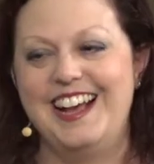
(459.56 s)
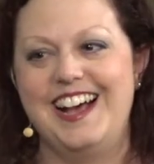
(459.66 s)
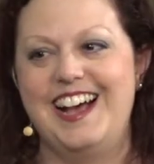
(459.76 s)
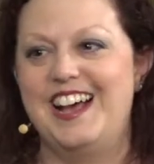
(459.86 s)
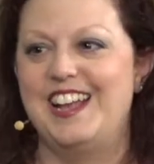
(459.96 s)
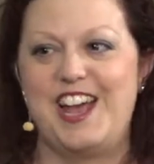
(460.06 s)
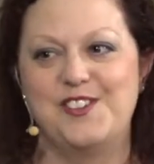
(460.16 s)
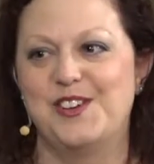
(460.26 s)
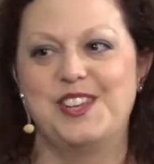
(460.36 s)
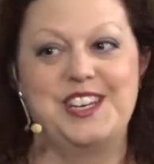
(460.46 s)
I
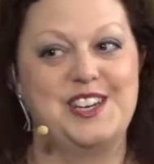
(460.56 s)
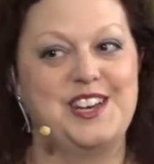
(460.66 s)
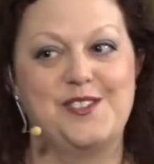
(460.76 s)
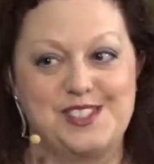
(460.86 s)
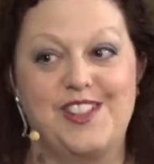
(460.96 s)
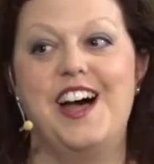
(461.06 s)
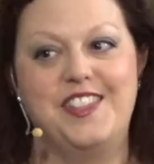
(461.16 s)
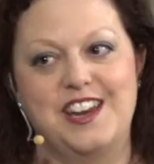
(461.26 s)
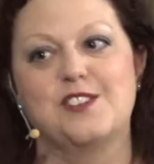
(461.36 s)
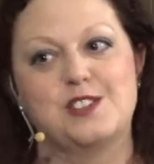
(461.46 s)
really didn't. I was glad
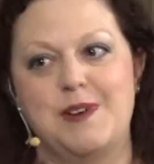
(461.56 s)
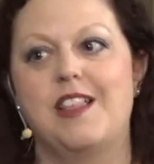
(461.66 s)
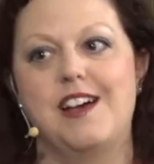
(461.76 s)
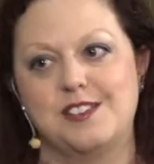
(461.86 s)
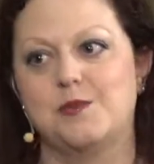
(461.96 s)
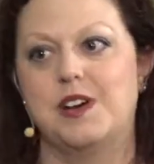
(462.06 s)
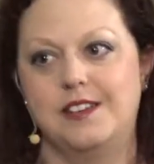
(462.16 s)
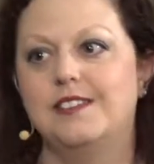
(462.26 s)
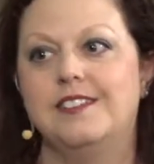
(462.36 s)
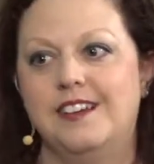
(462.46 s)
that it was my last
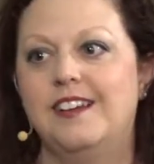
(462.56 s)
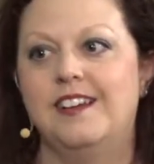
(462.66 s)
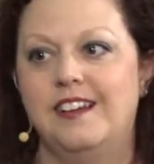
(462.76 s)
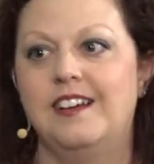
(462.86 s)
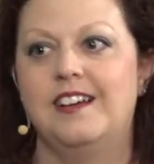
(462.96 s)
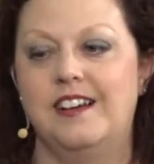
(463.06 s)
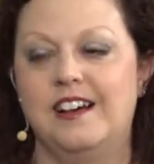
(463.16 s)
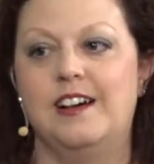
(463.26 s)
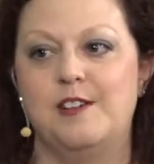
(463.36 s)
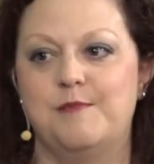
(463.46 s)
one.
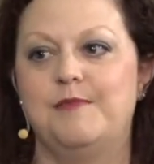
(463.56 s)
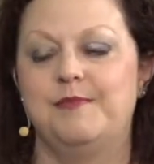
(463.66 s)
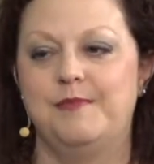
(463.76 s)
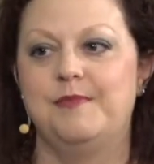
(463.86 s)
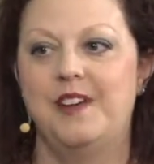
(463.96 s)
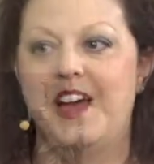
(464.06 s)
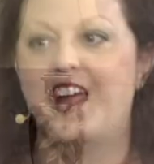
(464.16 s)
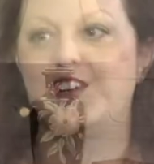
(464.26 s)
And I